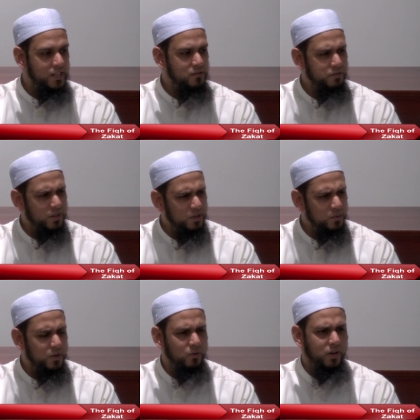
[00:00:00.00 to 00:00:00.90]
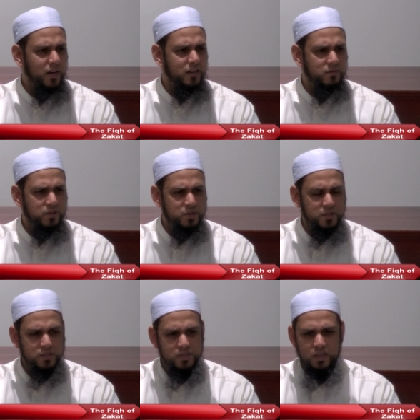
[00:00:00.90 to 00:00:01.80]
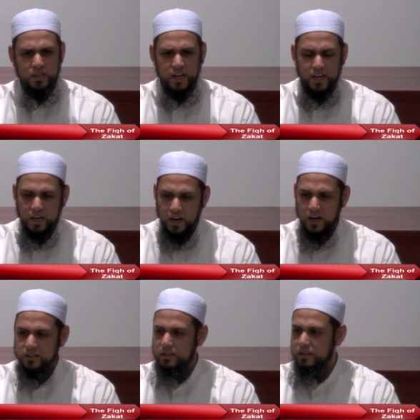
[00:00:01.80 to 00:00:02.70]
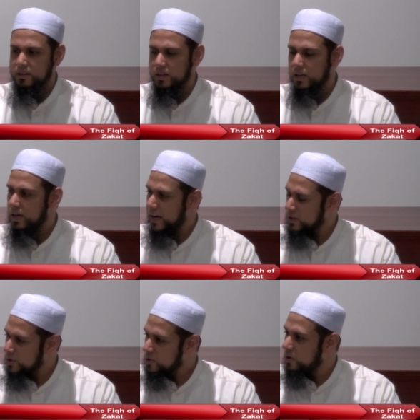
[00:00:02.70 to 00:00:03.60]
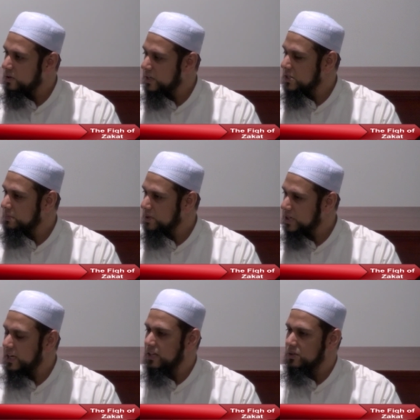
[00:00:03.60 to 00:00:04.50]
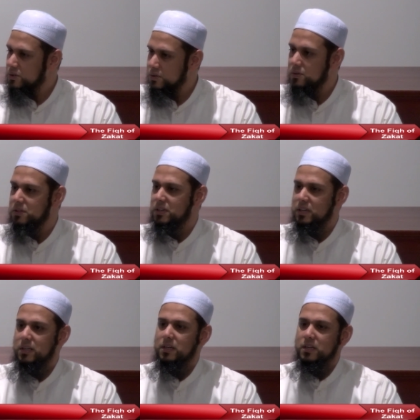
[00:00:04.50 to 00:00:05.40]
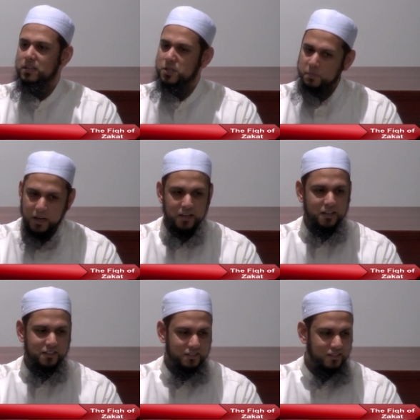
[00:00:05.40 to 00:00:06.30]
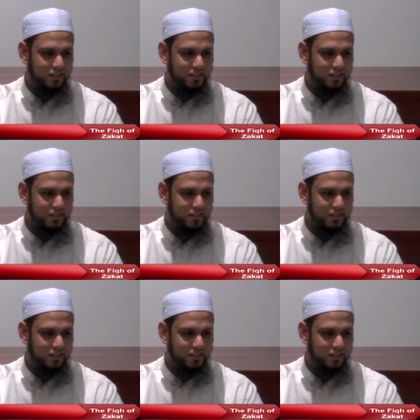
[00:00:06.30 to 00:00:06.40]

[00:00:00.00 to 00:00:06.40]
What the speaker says: It's filled with Quranic verses and ahadith and stories pertaining to spending.